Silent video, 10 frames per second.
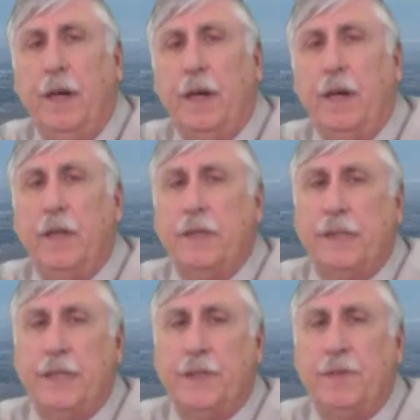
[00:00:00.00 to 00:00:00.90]
Carson's
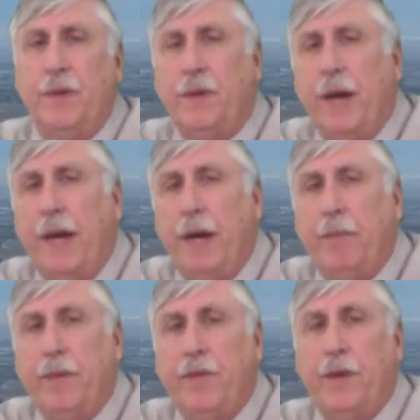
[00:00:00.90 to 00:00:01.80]
answers were okay,
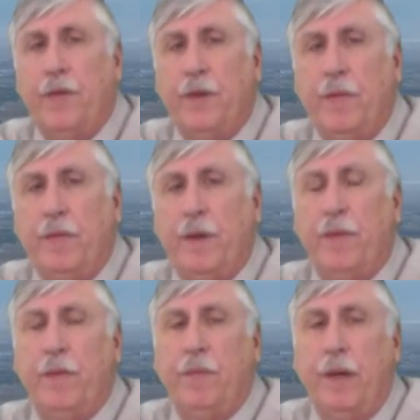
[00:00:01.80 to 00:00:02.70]
but still seemed
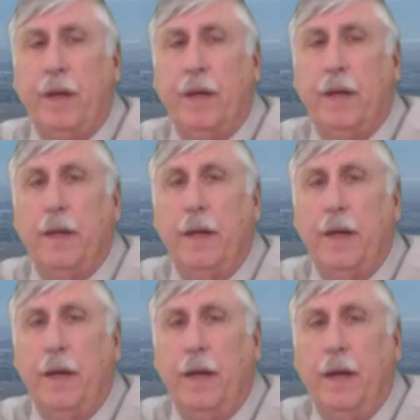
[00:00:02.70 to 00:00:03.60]
generally weak.
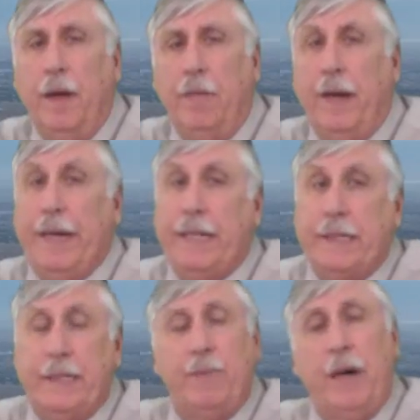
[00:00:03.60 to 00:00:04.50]
But I guess
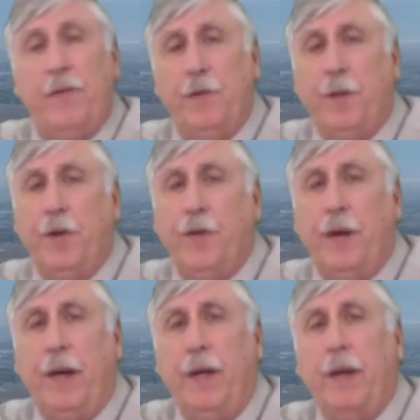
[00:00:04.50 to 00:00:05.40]
that's part of his
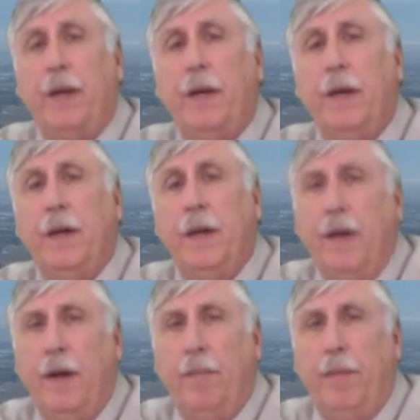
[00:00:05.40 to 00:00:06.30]
personality.
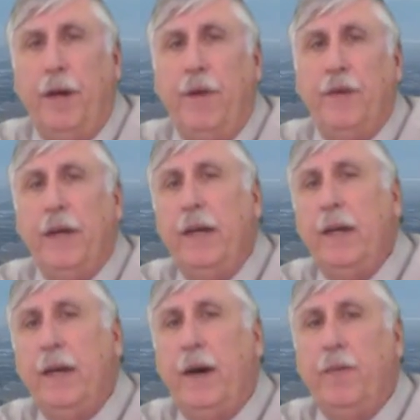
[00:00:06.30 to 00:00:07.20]
But even he
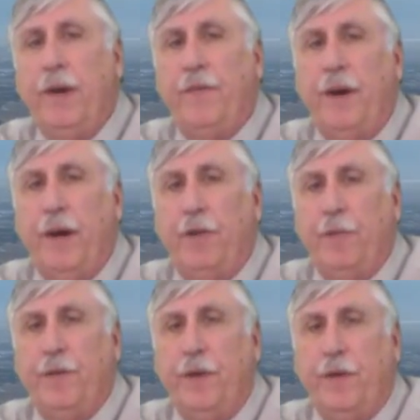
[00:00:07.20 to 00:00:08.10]
did not waver on his
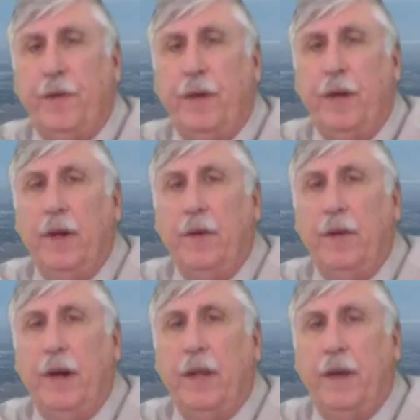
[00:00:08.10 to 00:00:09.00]
position to
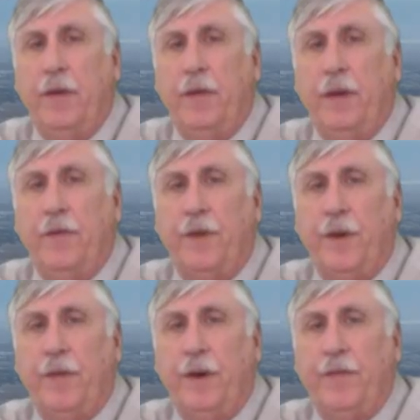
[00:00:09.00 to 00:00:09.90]
not let in
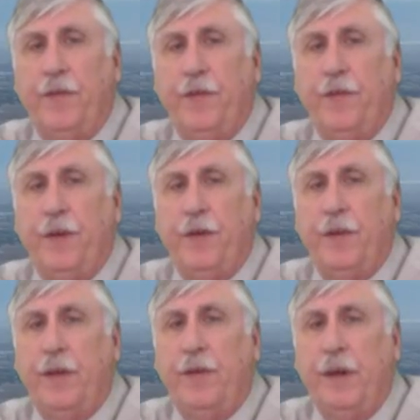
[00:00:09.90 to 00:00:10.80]
Syrian refugees into
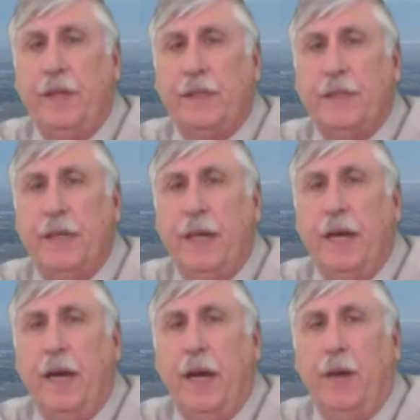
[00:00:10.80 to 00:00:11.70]
the U.S.
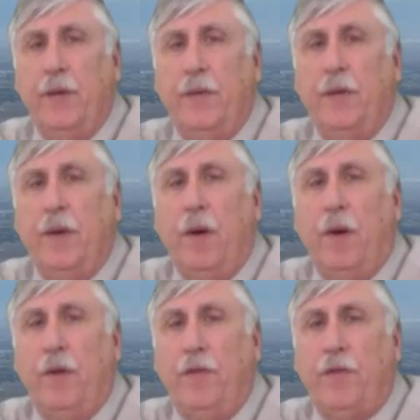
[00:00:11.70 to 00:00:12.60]
and to
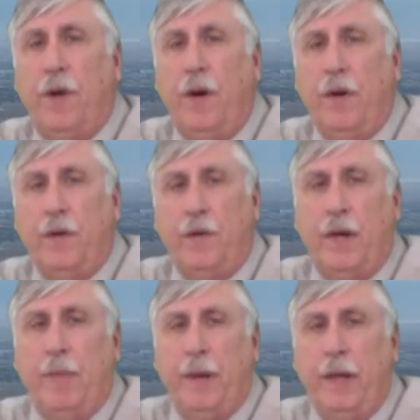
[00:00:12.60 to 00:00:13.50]
hold strong to
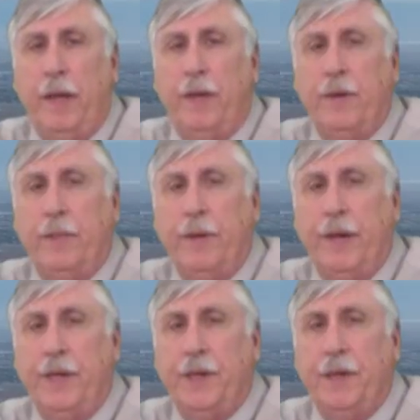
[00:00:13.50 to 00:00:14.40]
stop illegal
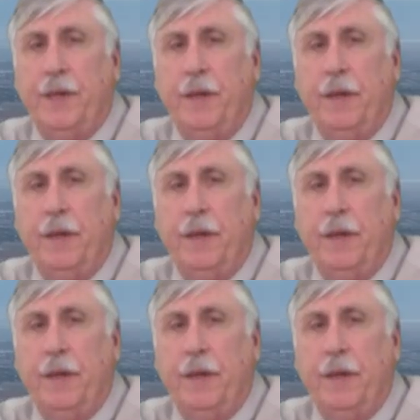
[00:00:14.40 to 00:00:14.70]
immigration.